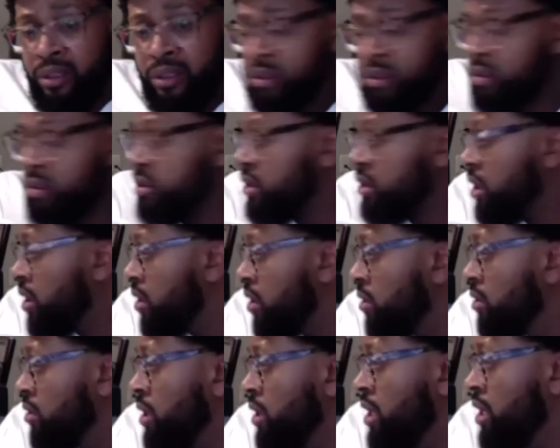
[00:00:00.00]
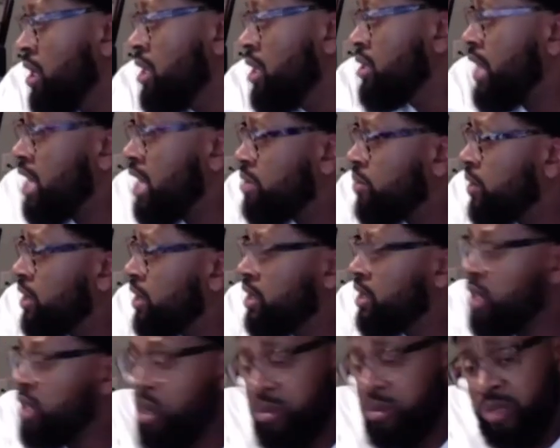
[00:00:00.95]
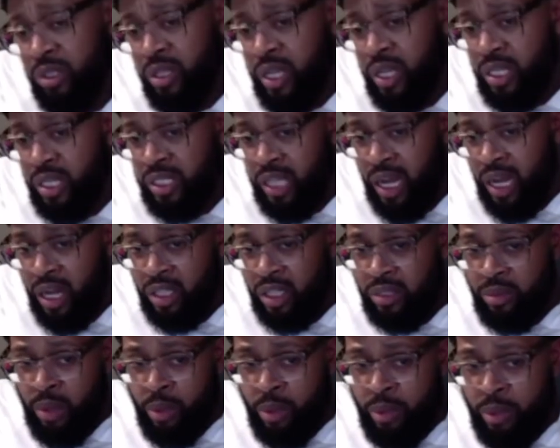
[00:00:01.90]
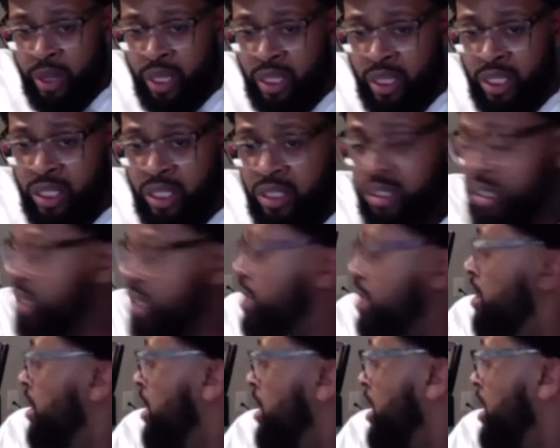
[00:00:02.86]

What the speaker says: So that's pretty dope. So yeah, shout out to my man DC.